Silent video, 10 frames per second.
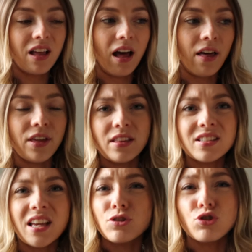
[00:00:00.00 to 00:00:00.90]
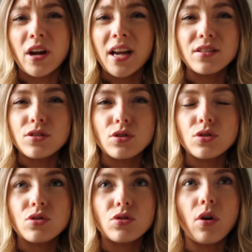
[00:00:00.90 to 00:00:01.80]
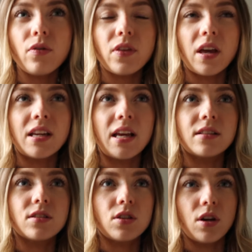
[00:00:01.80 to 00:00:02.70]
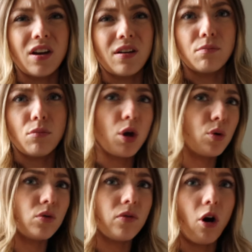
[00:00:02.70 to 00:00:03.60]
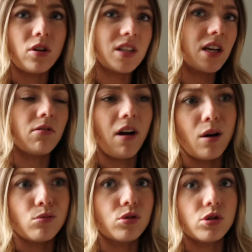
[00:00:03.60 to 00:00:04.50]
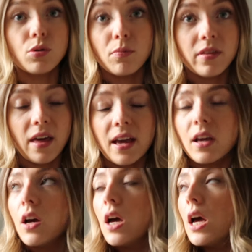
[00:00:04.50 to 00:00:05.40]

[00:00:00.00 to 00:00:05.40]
I think there's like drains and stuff that he needs to move or dig around or something.